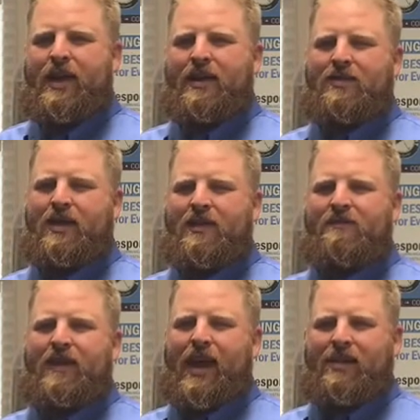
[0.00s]
It is the
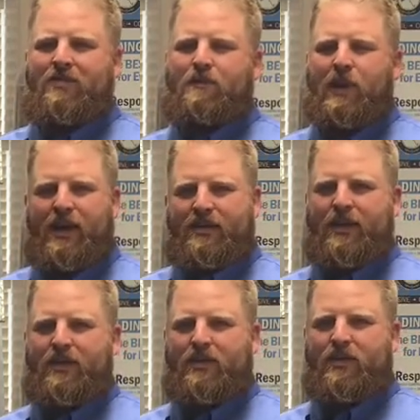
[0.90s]
Advanced Plus
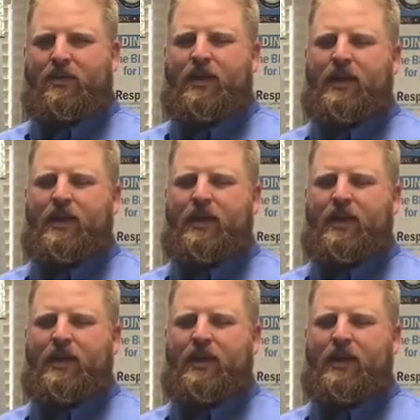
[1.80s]
insert.